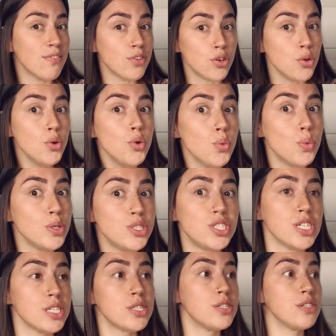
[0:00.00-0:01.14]
if you would
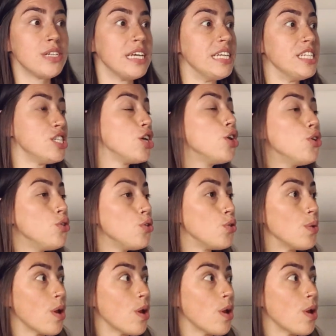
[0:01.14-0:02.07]
just continue,